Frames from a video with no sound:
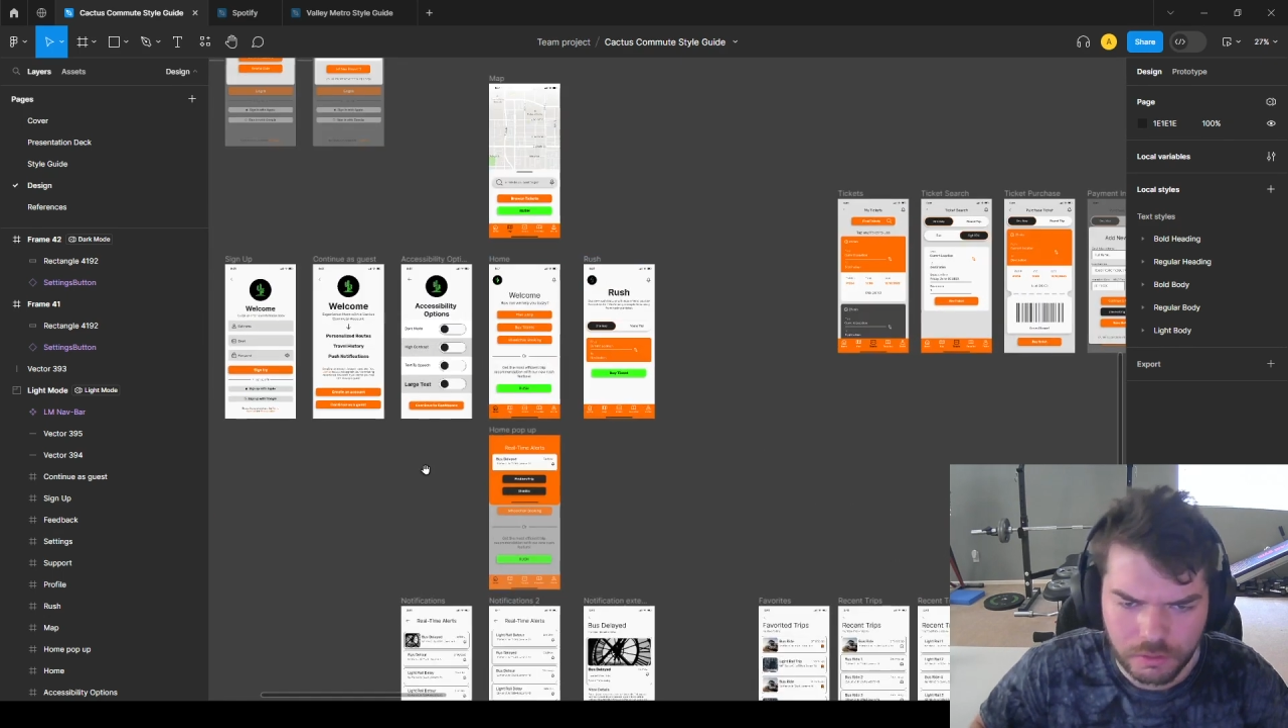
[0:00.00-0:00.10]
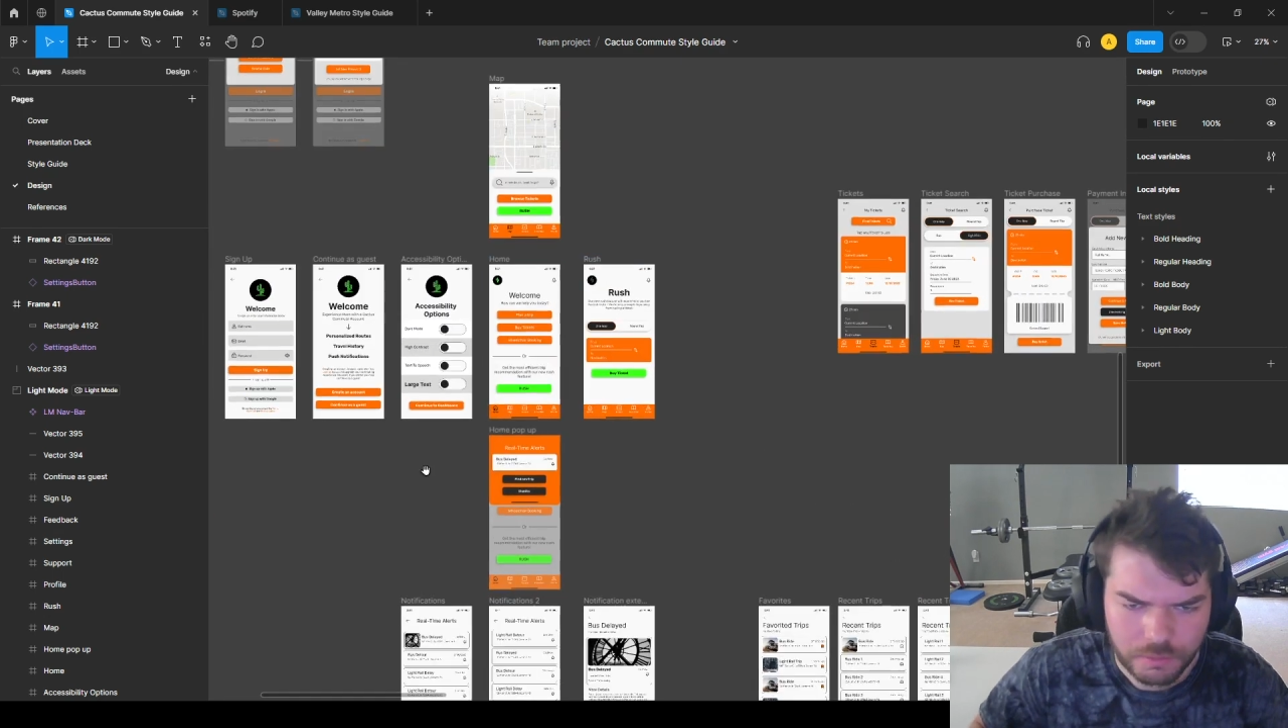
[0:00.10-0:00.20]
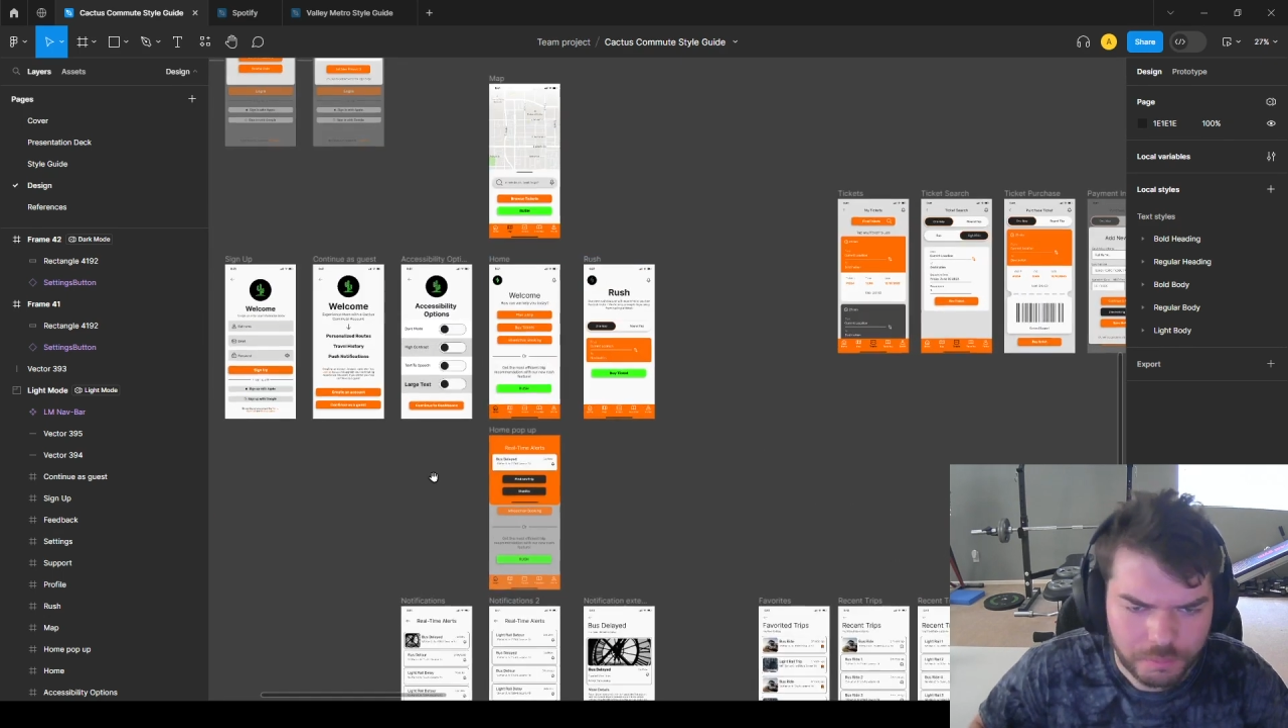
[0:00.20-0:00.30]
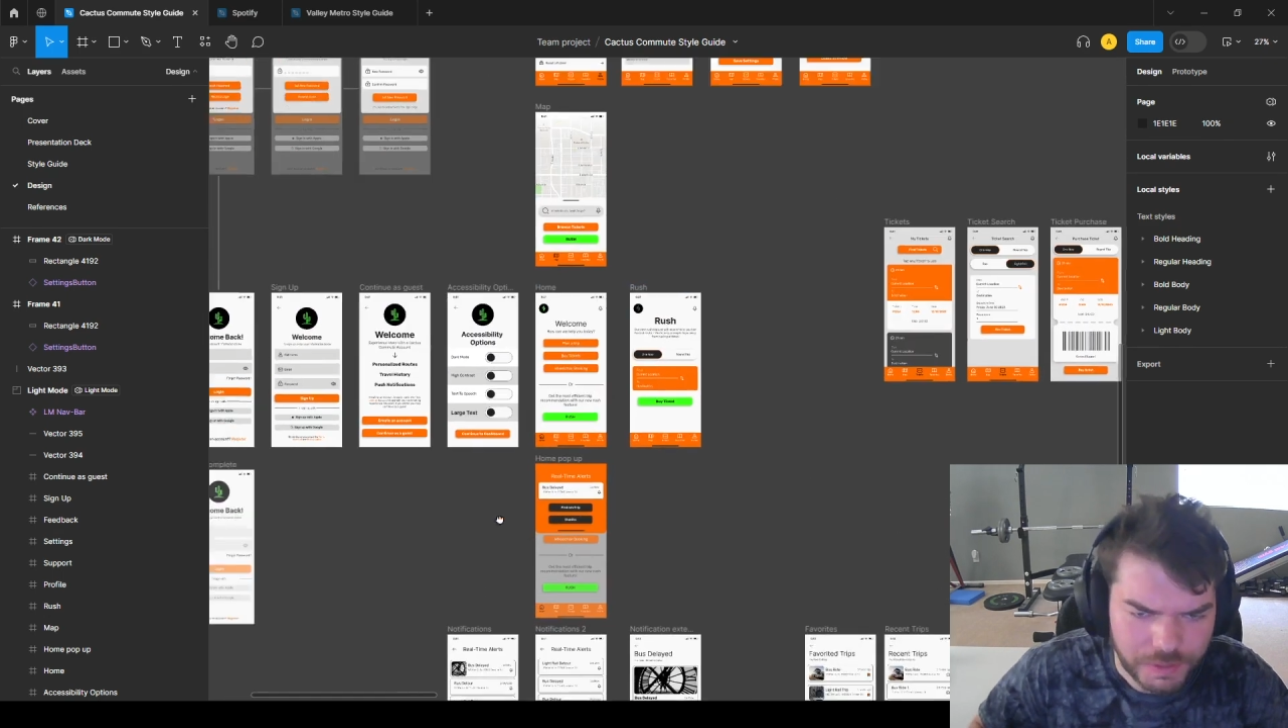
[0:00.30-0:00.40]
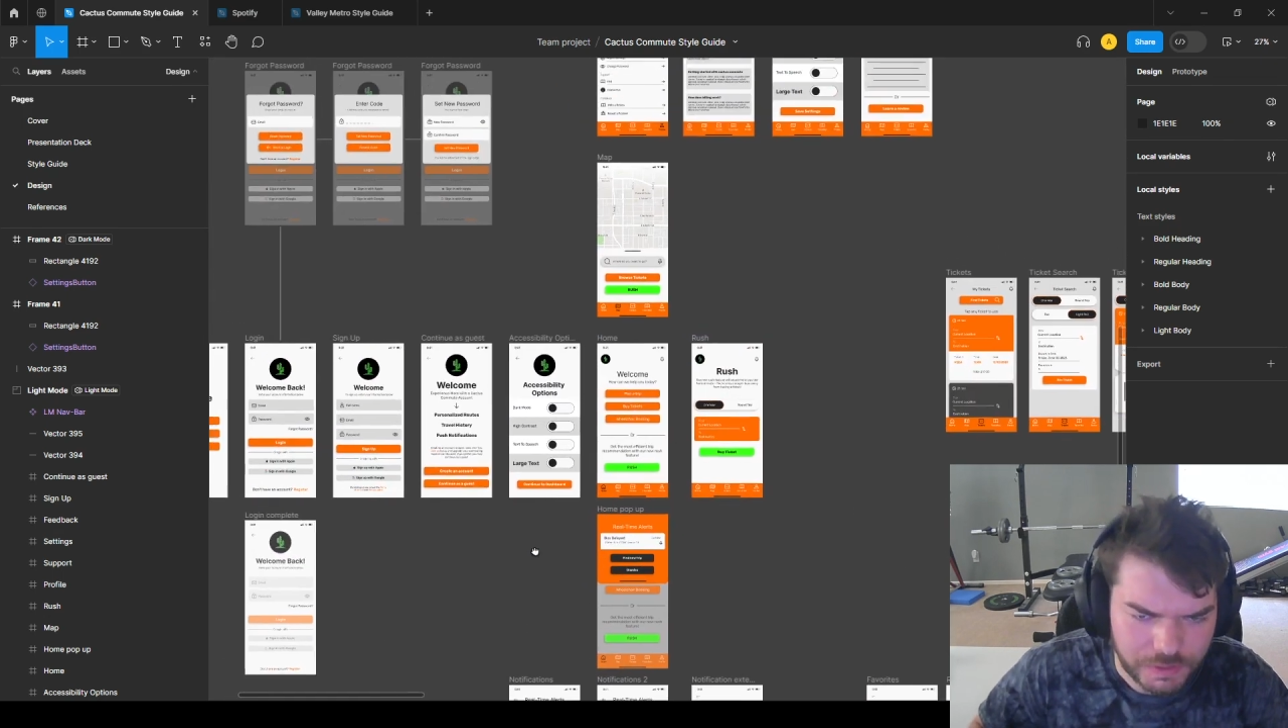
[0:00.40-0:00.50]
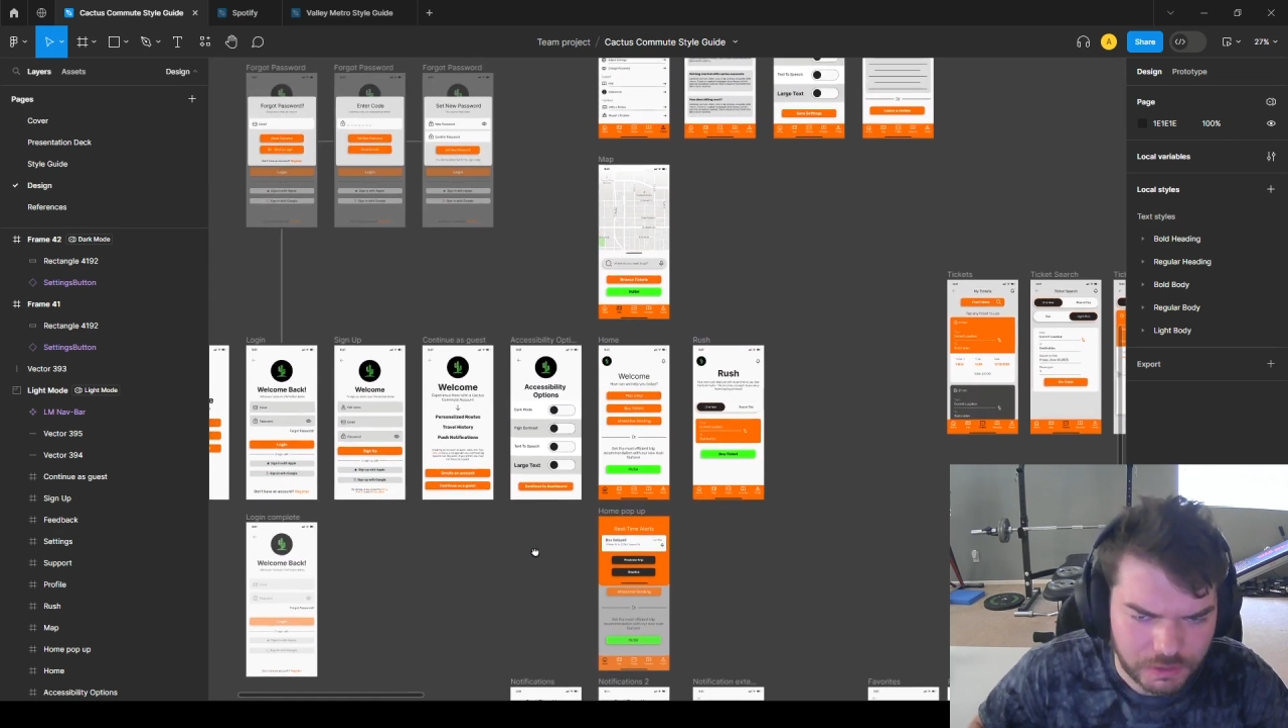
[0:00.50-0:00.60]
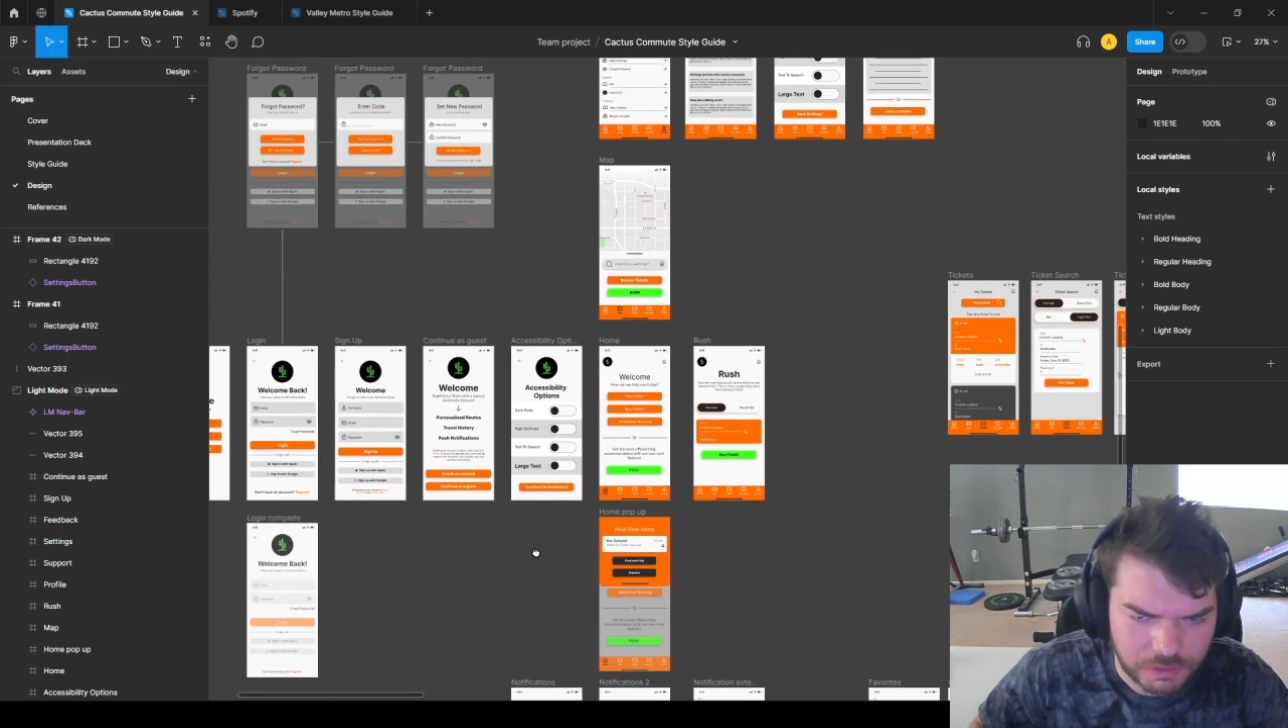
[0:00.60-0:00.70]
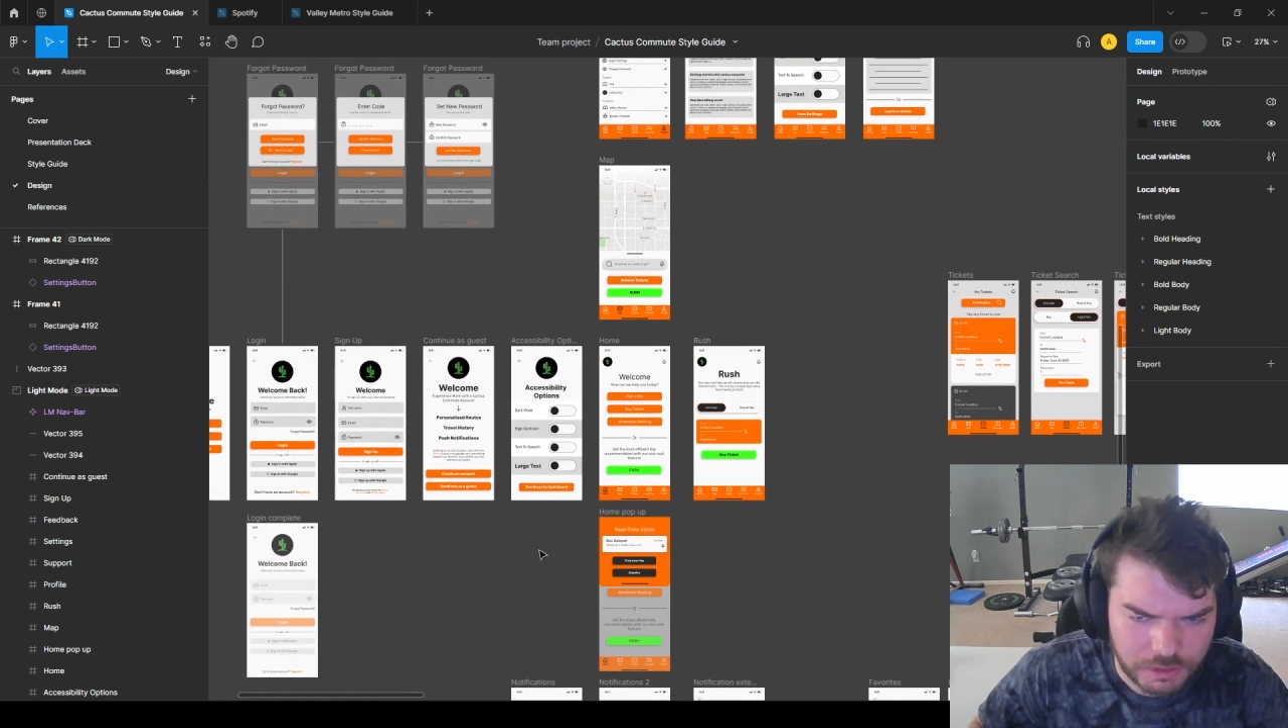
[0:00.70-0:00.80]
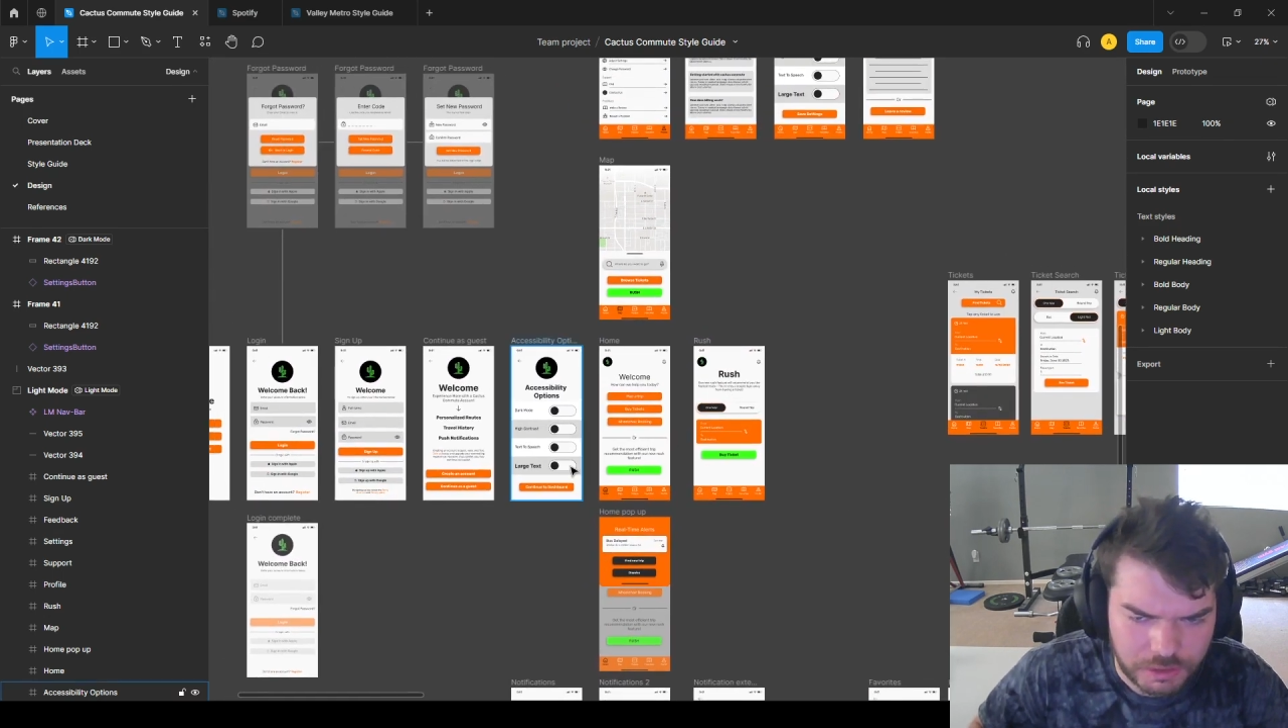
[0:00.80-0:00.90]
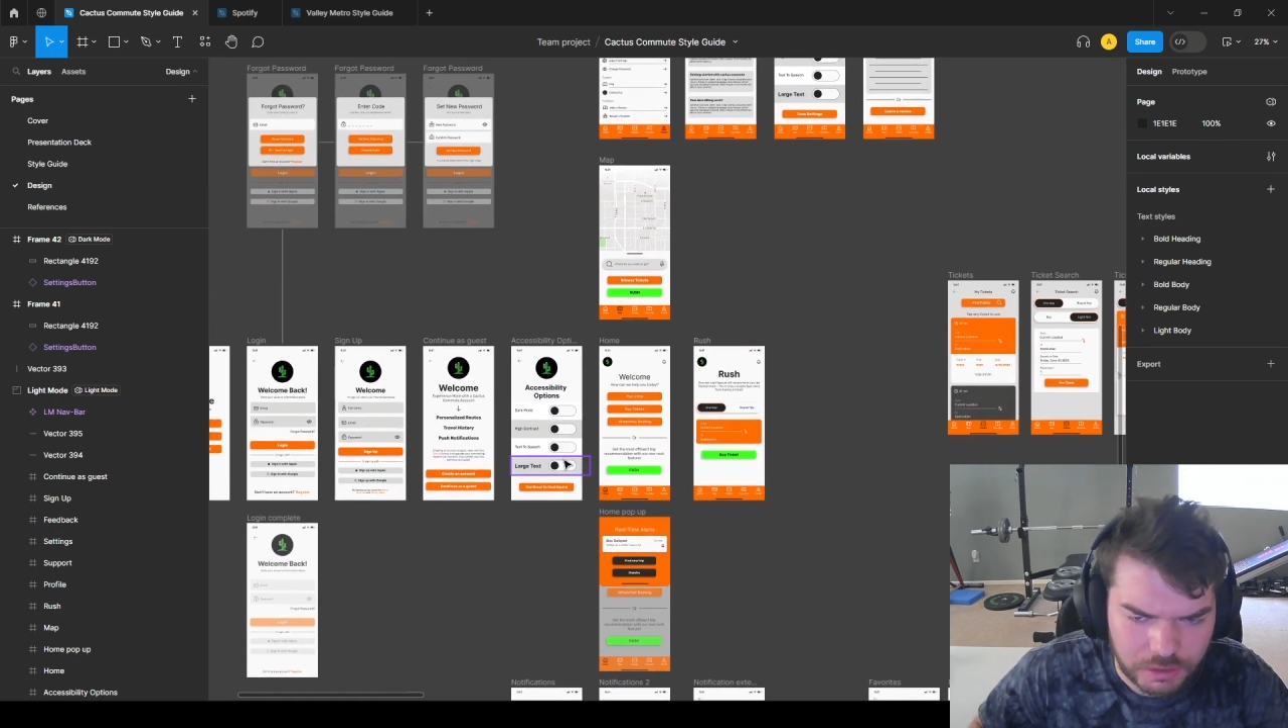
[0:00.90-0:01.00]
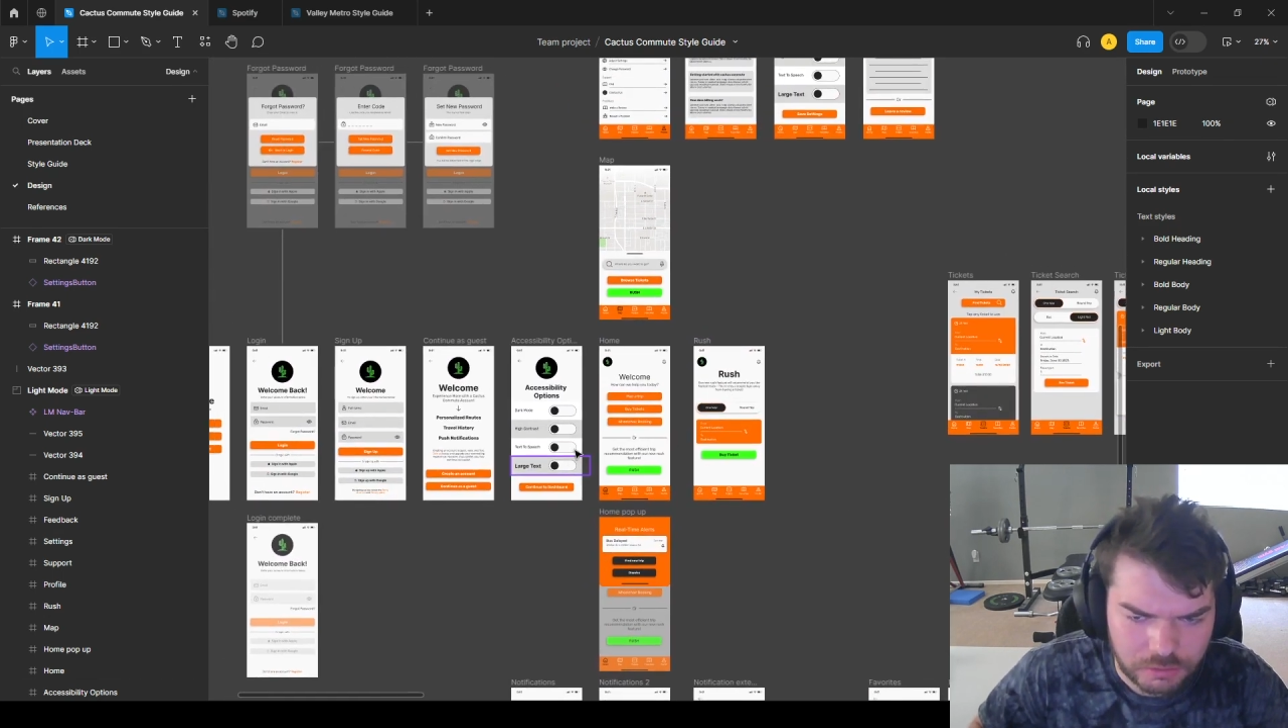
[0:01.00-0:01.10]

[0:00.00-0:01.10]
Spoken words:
Basically,